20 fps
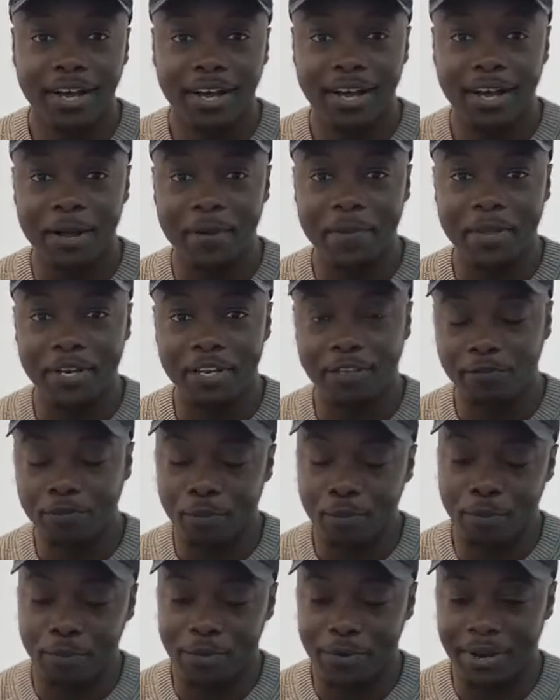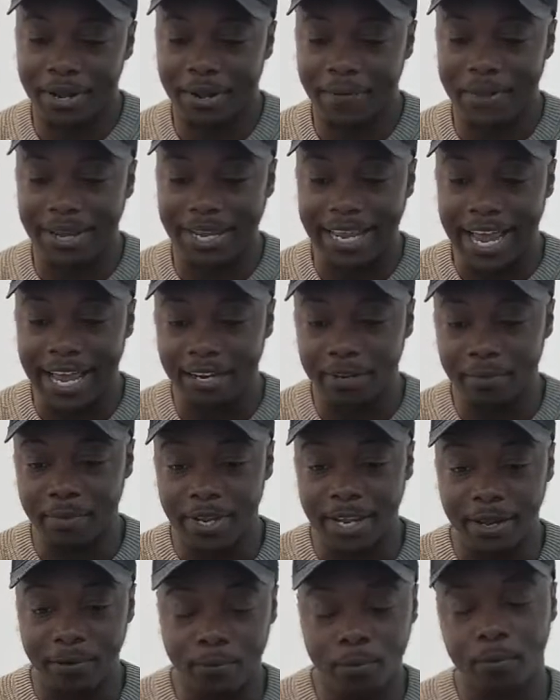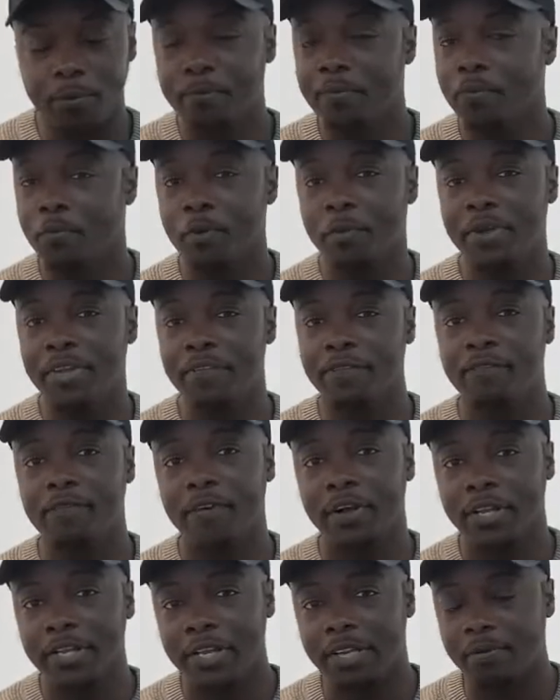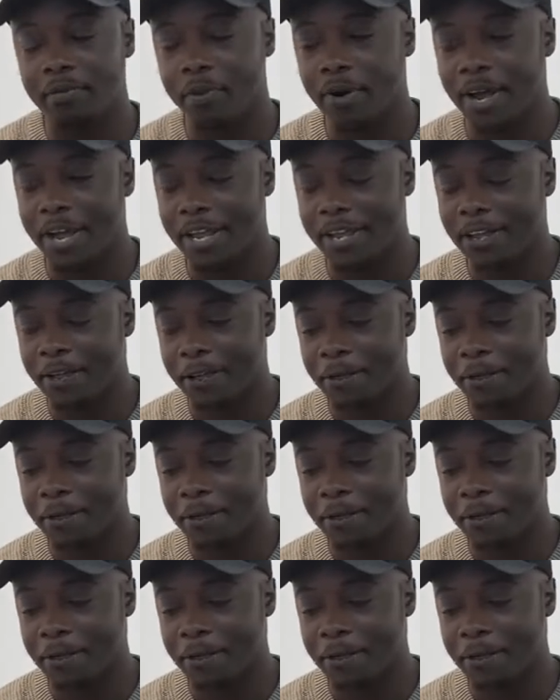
in this football academy, and we're being funded by